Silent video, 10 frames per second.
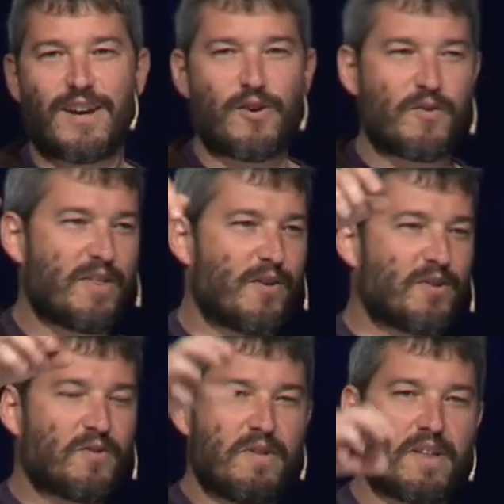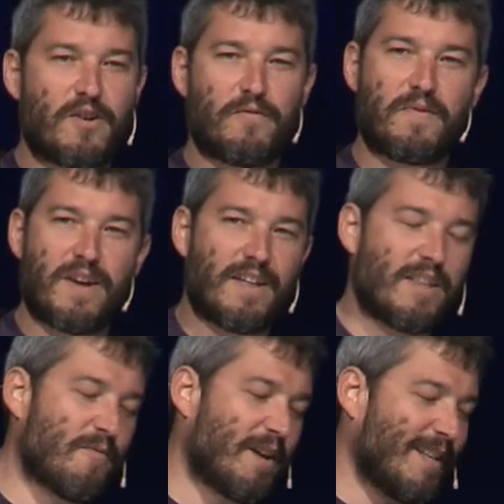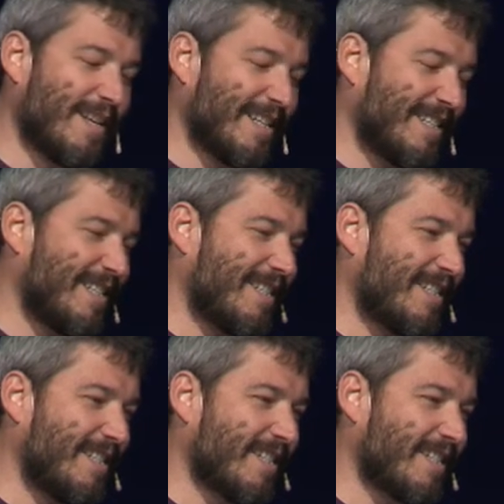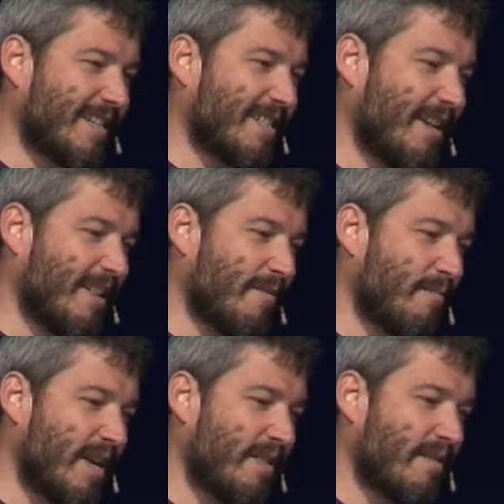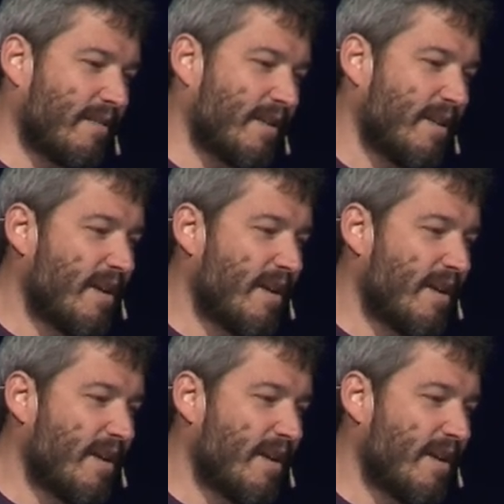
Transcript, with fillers: the corridors with a coffee, and then we can just discuss a little bit.